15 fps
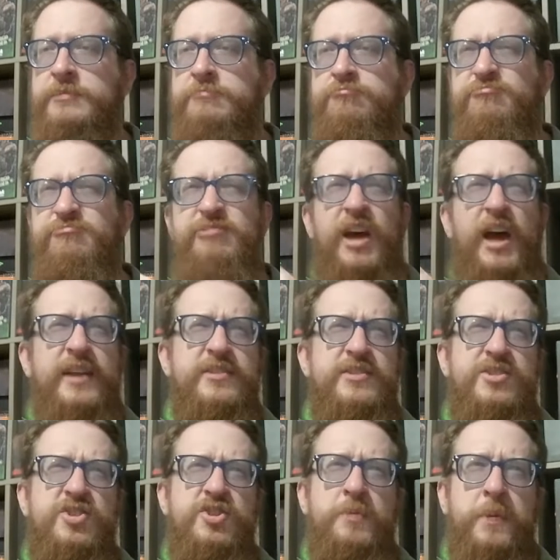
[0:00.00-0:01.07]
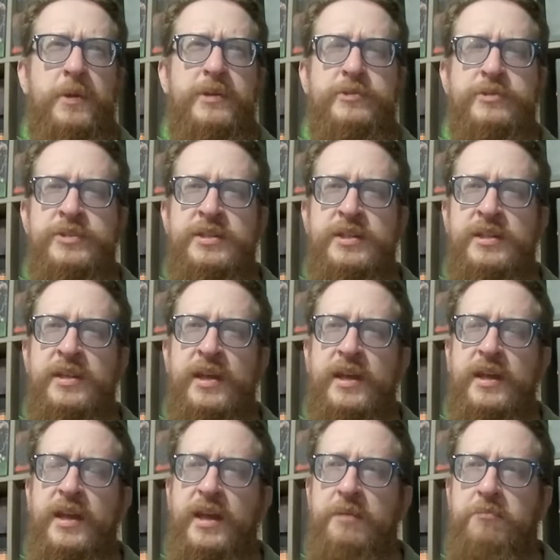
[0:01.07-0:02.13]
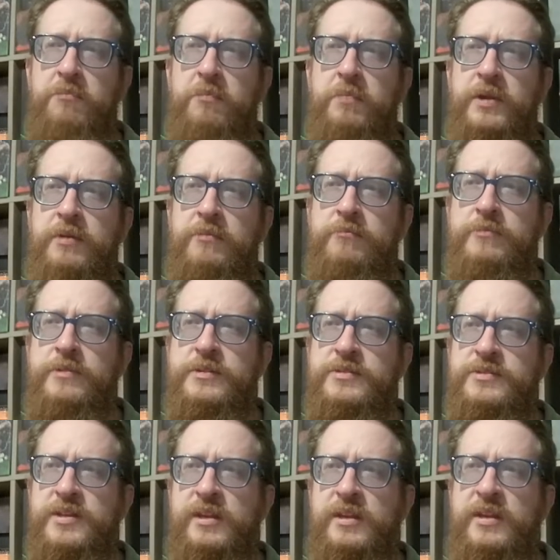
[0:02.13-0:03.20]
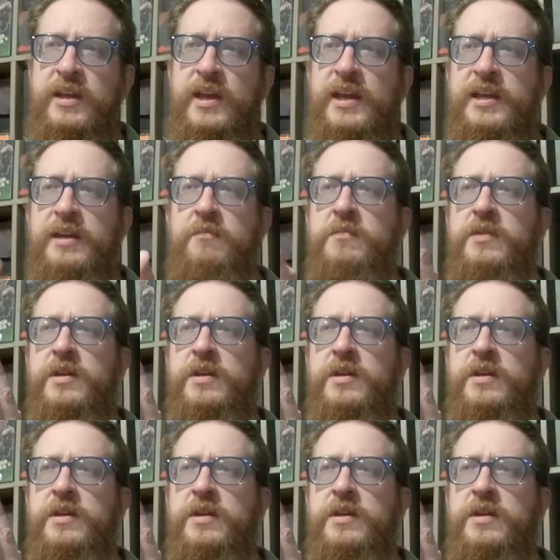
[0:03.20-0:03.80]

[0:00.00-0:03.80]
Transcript: Not super interested in that game, but it was a game.